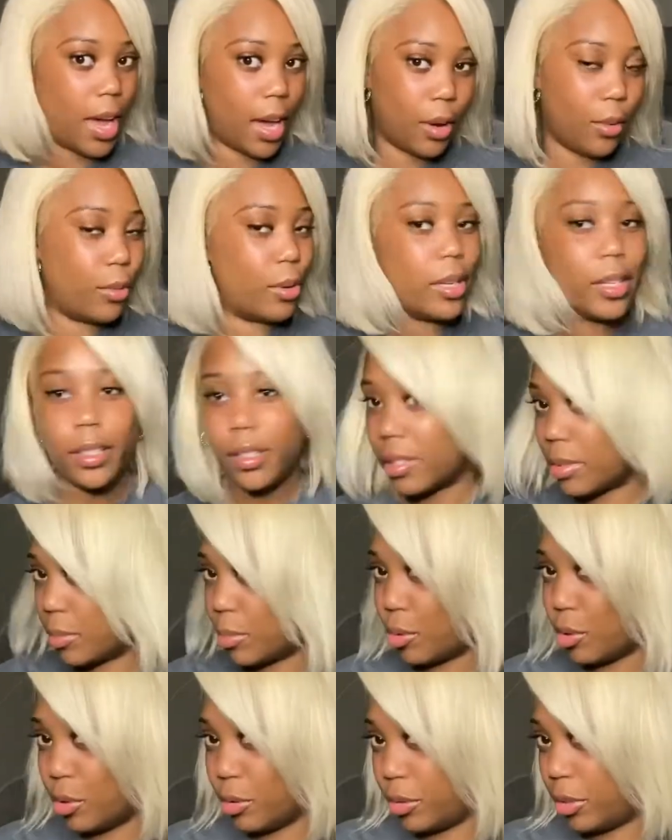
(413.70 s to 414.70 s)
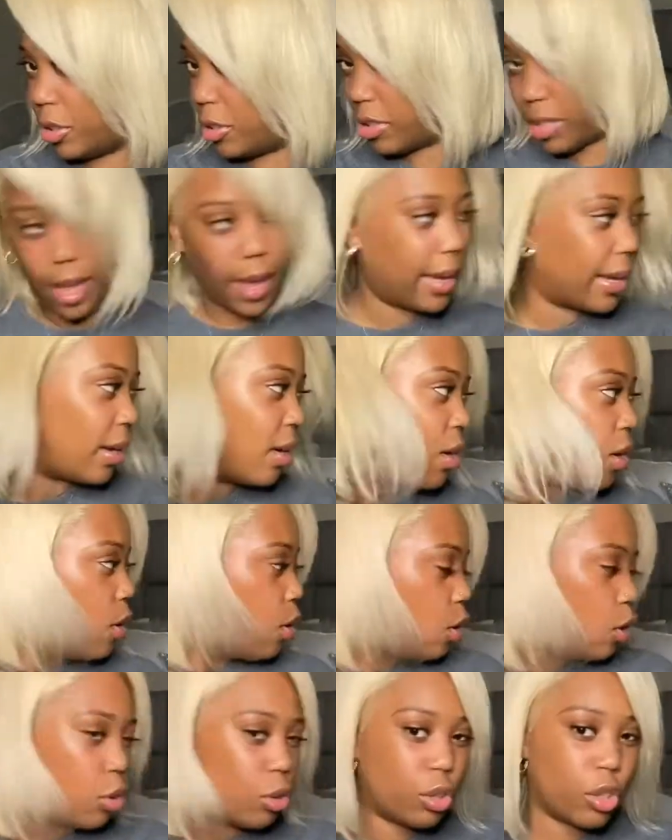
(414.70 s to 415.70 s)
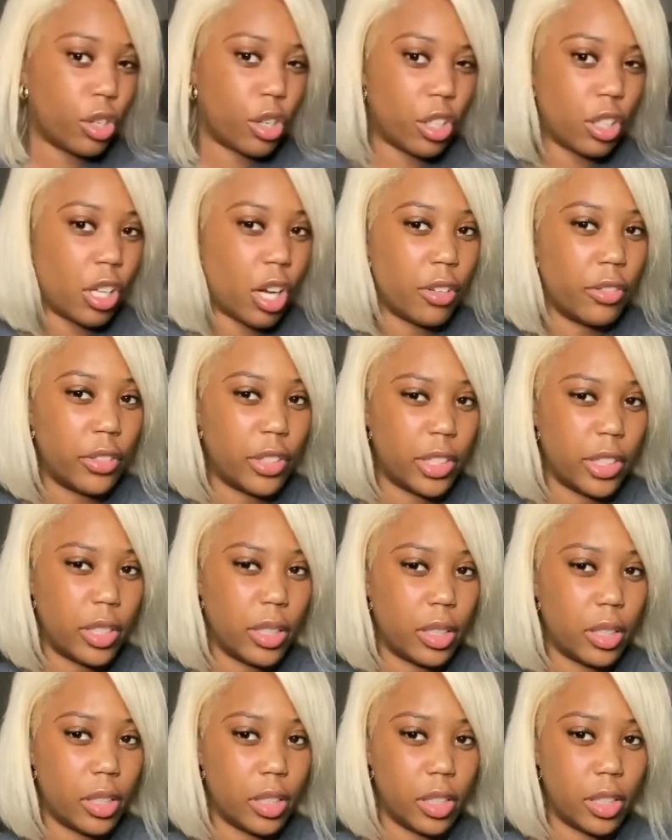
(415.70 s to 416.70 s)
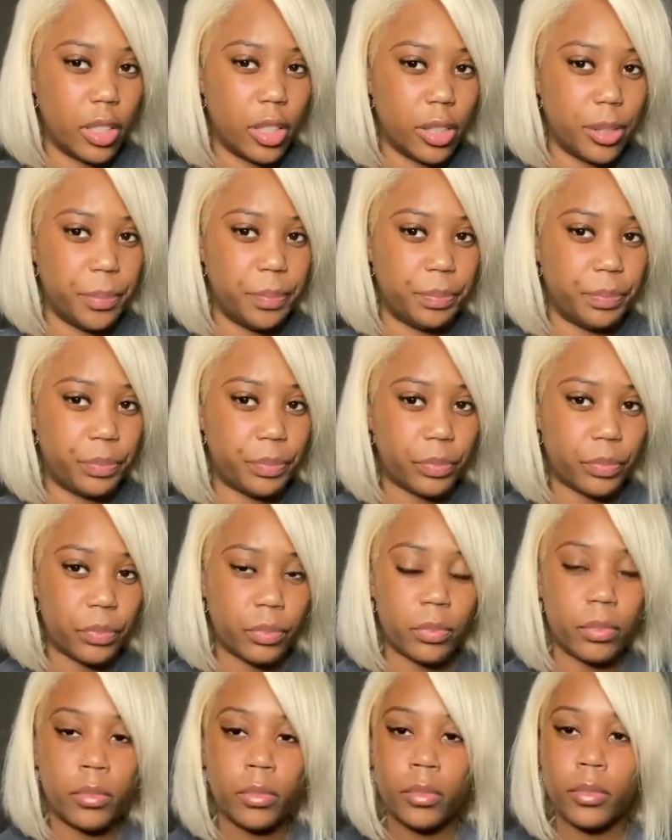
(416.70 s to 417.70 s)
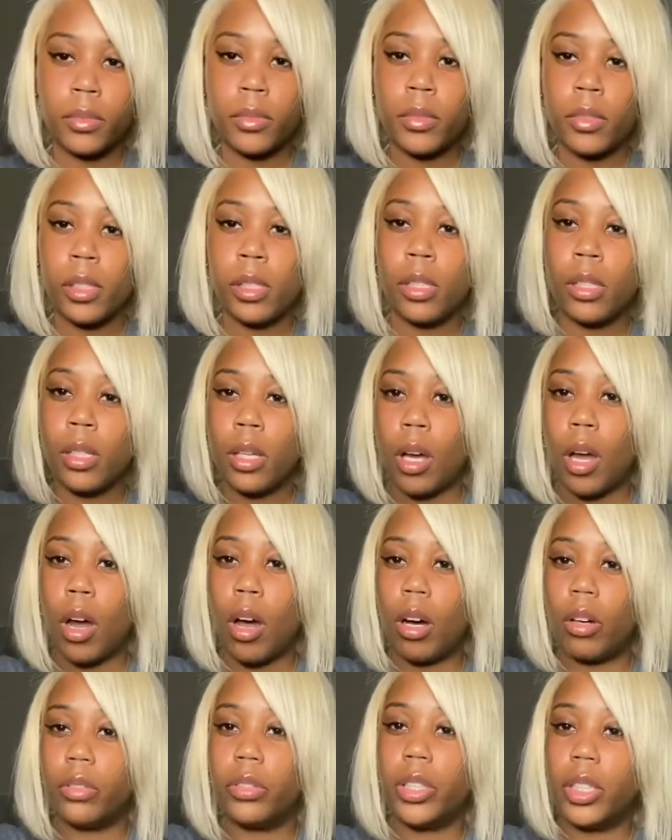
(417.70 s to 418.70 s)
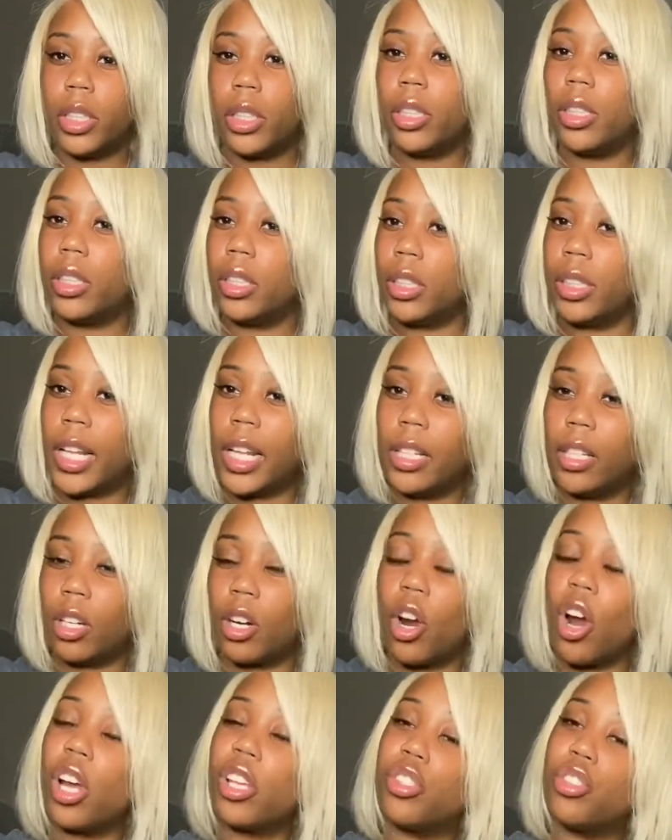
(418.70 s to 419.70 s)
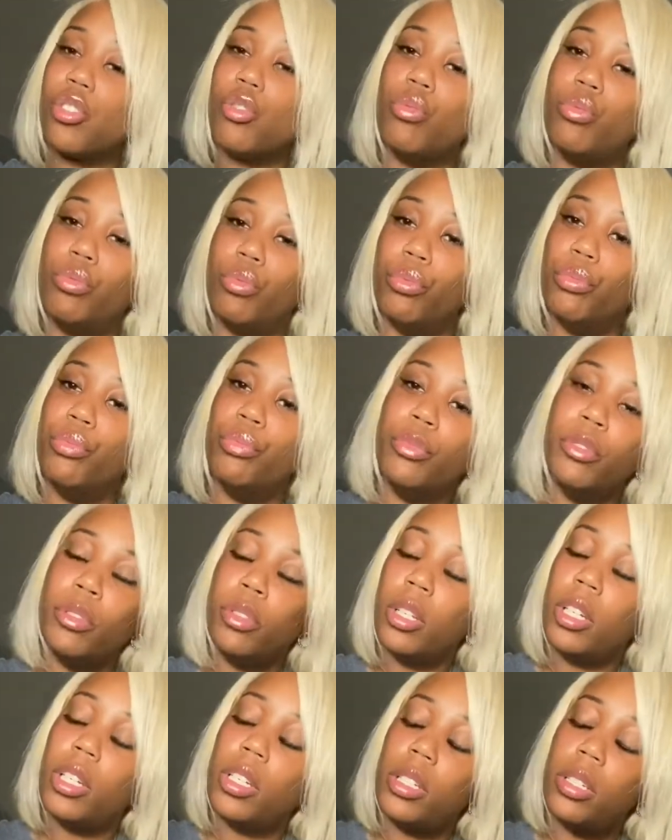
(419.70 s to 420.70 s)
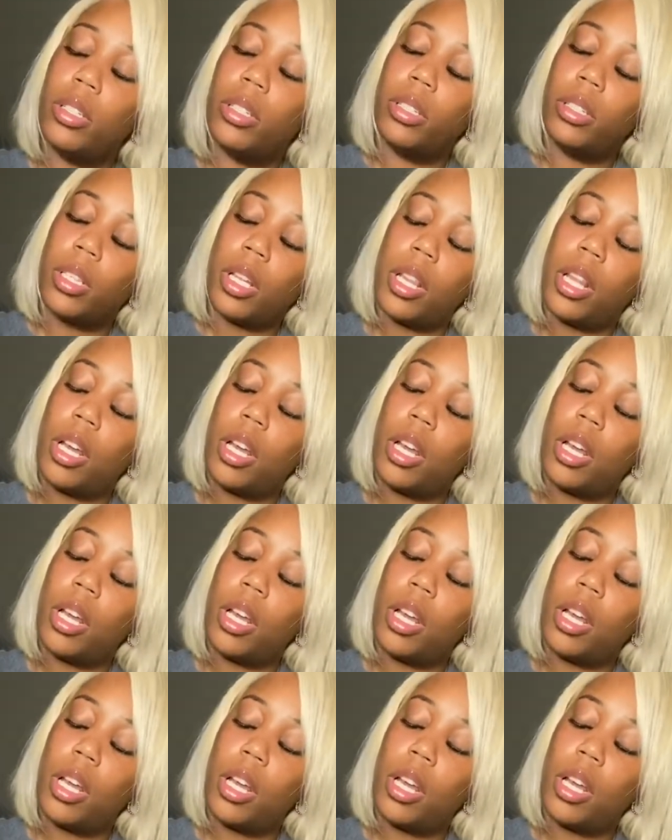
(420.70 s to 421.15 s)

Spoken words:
I want it to move, you know, like old girl off of that little cartoon. A little